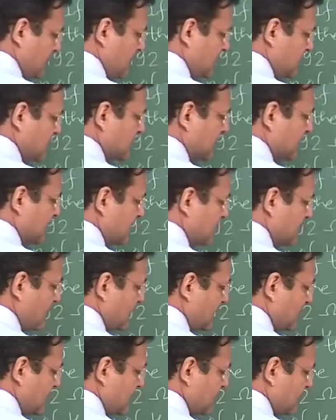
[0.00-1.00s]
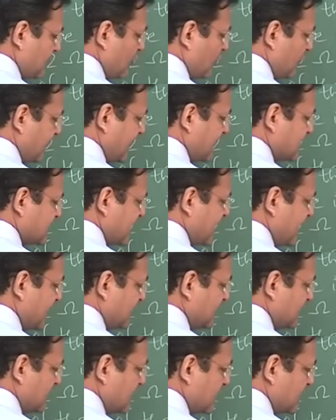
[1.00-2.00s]
is nothing but voltage
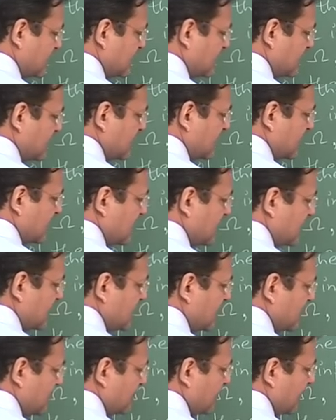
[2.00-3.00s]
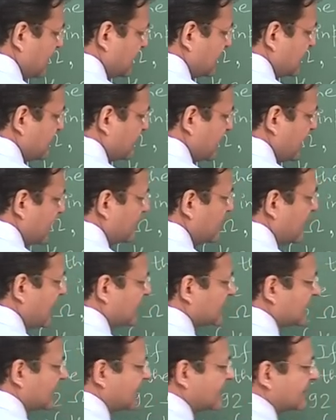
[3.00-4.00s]
gain multiplied by
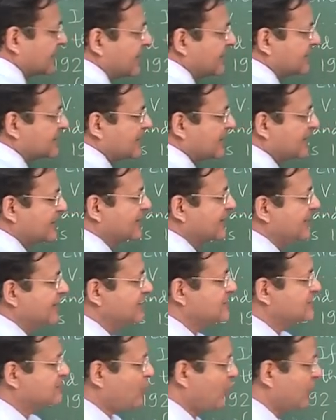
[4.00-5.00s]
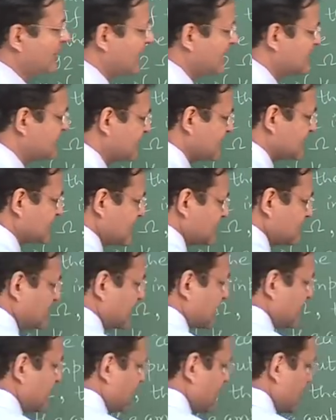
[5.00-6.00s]
current gain. Current gain is 0.96 has been
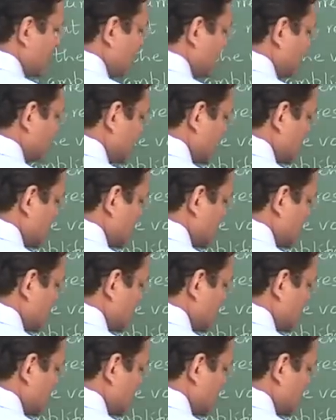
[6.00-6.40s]
given to you.